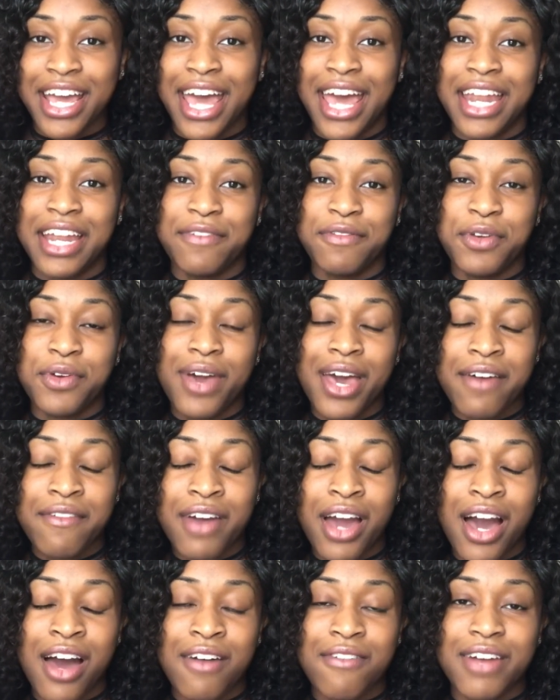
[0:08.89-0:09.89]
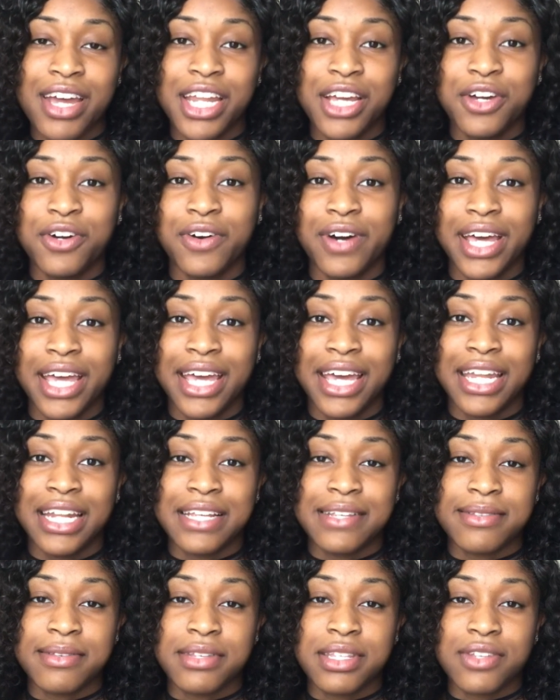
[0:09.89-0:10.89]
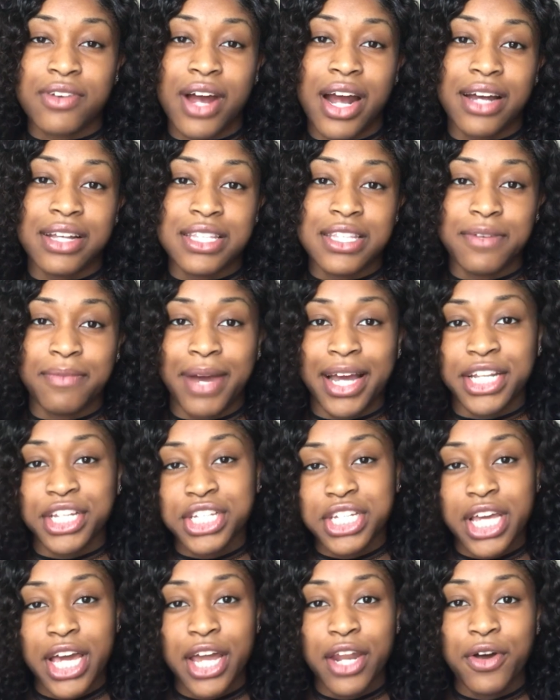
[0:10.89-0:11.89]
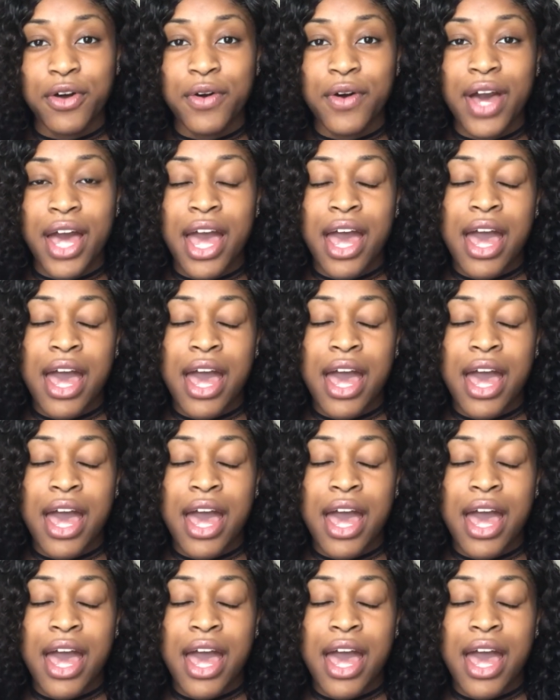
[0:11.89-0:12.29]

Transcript: and if you haven't already, go ahead and subscribe to my channel.